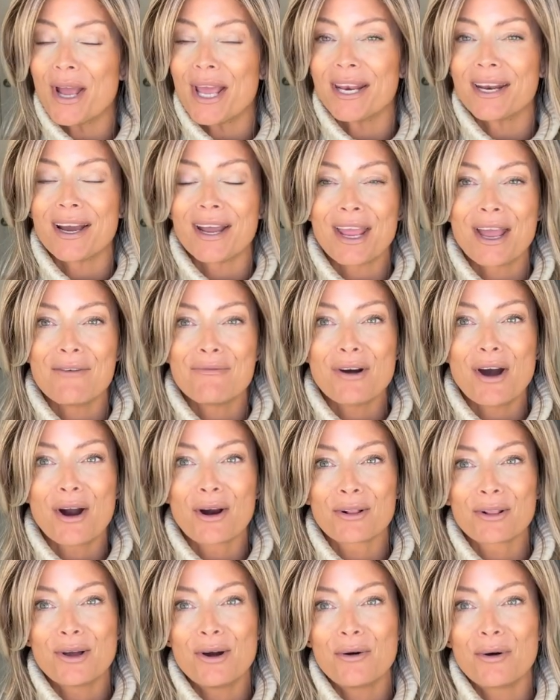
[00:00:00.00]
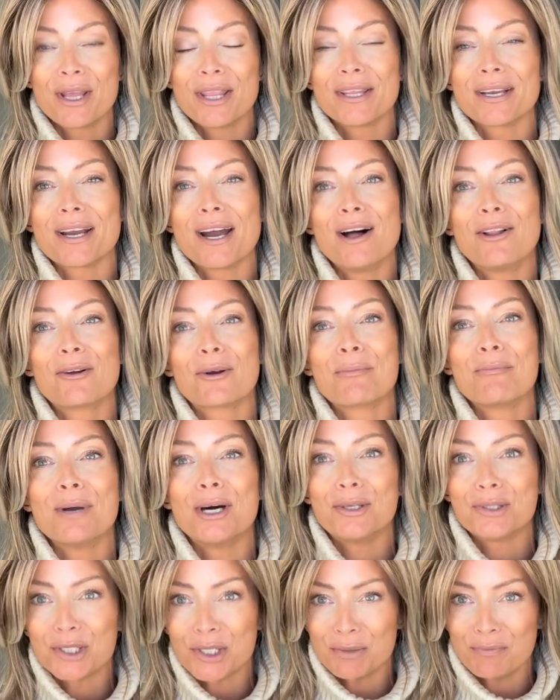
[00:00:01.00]
and I have Harlow in the color
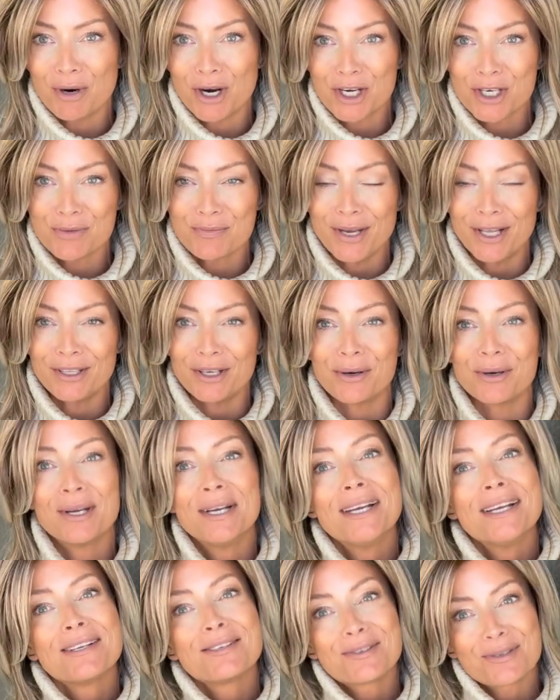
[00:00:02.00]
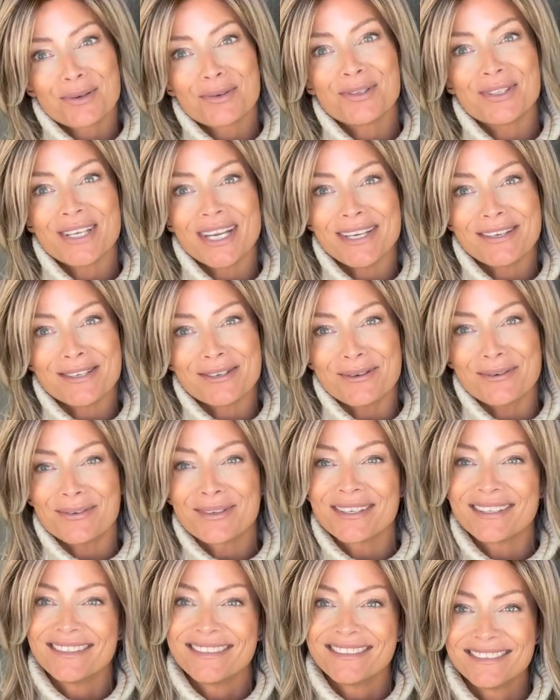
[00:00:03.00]
Melted Marshmallow, so stay tuned.